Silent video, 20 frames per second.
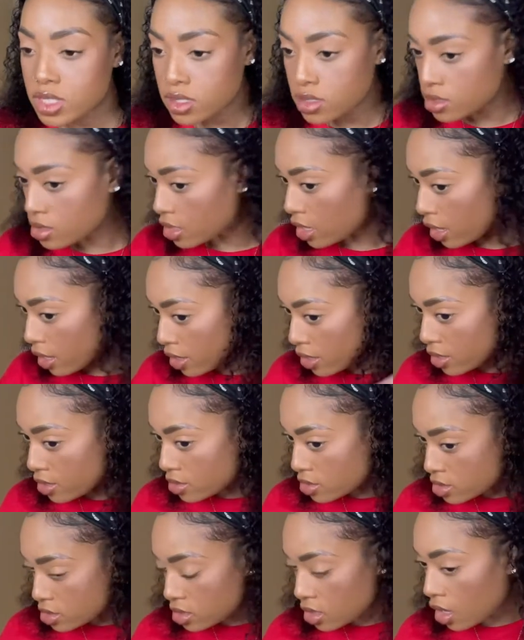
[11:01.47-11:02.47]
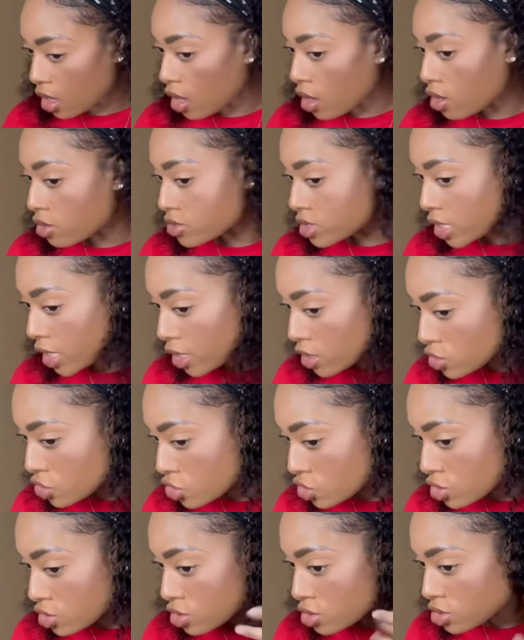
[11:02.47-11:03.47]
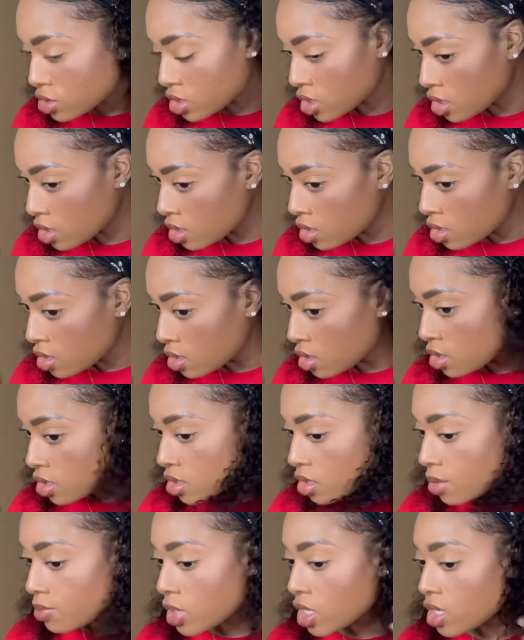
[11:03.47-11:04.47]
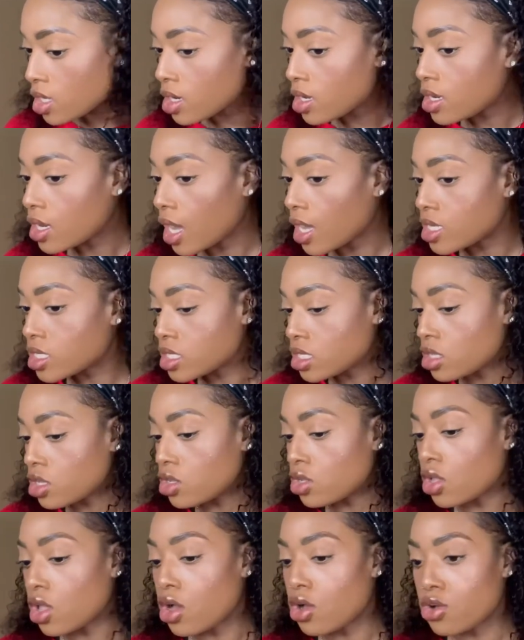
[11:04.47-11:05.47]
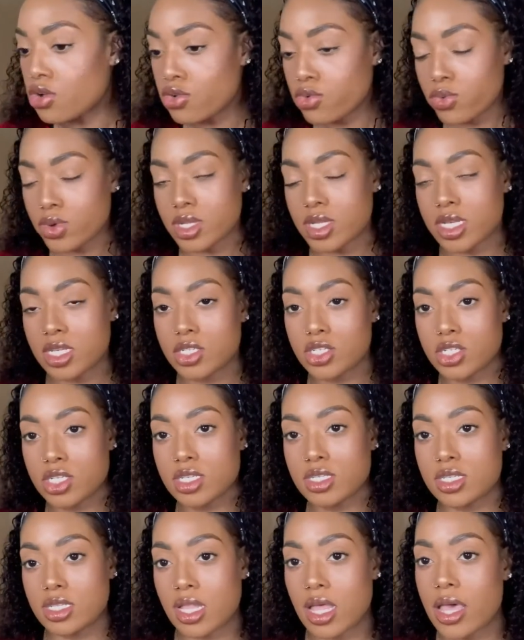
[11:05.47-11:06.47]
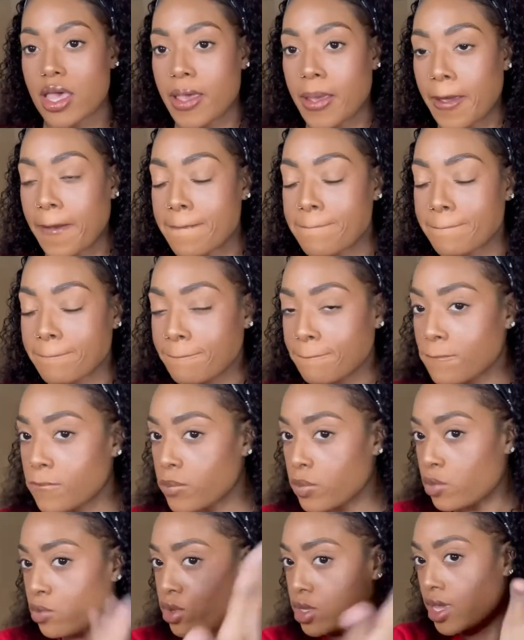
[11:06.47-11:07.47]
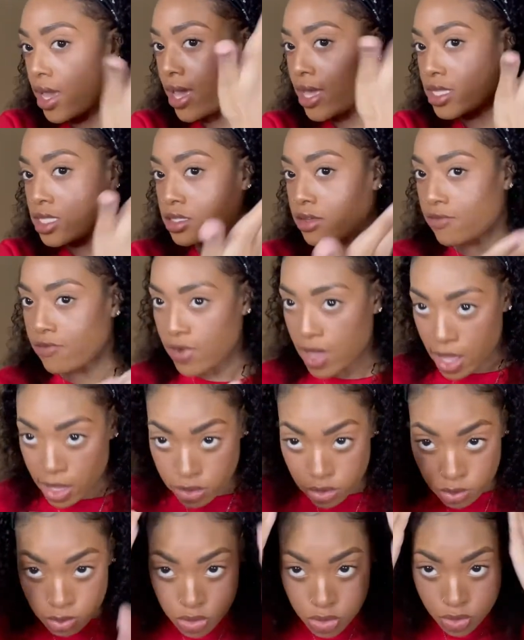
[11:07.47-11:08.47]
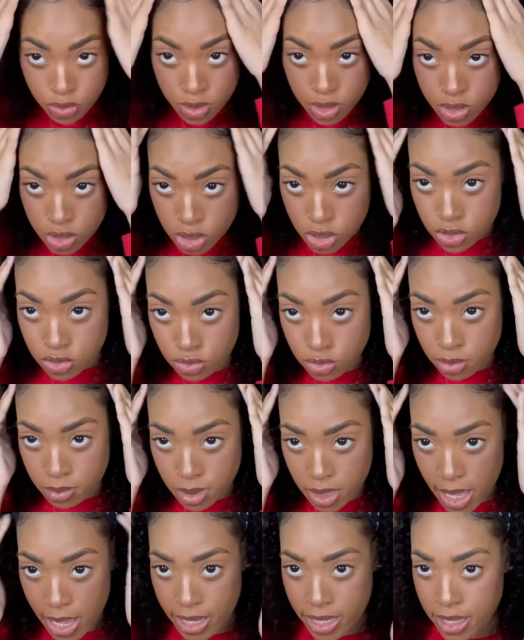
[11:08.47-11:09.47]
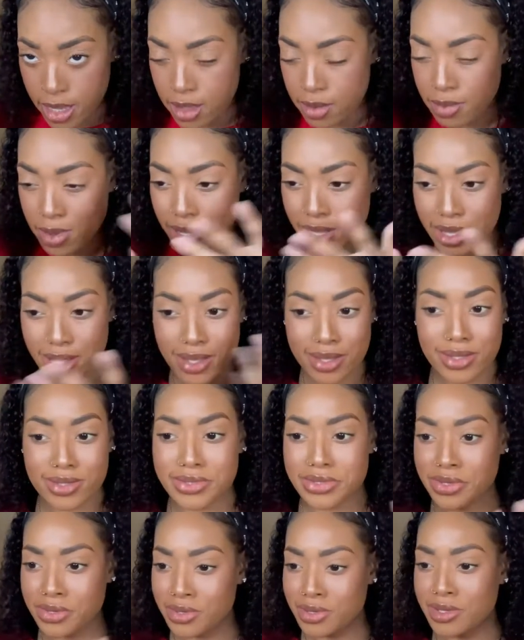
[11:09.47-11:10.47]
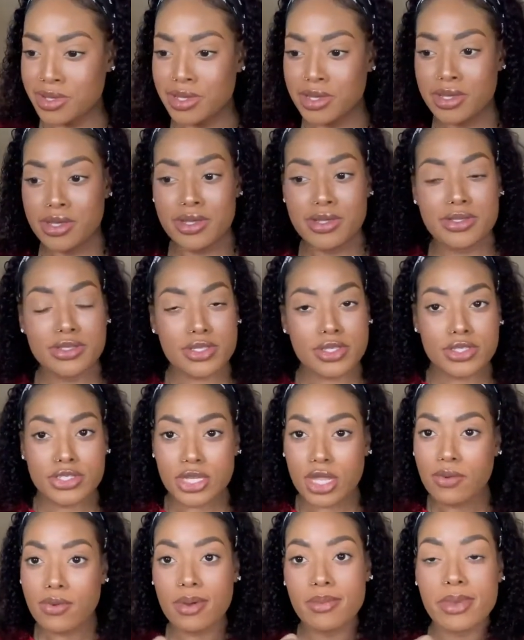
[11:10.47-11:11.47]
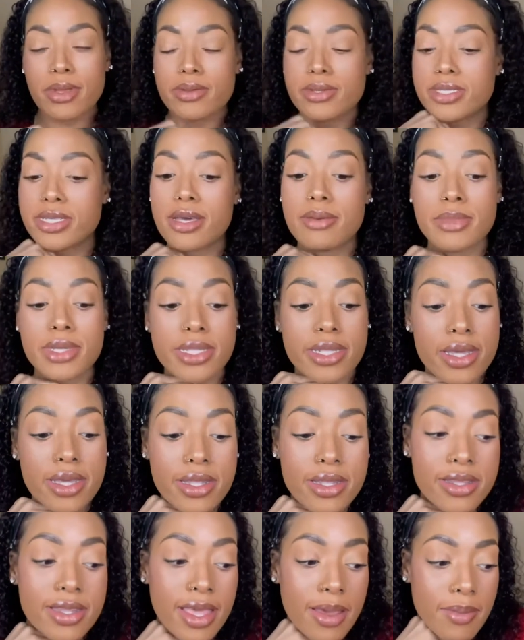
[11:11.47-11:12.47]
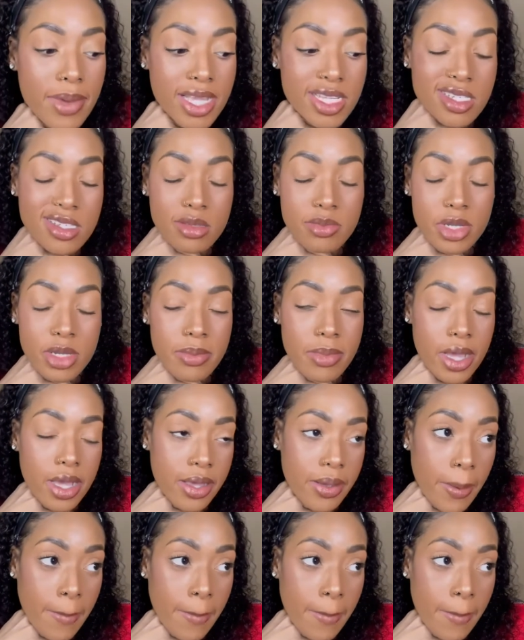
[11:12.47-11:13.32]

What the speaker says: Yes. All textures. Let me get a nice little long one that's just like, we can add some volume to it and just do the black headband. So y'all won't be able to tell me nothing. That might just be my,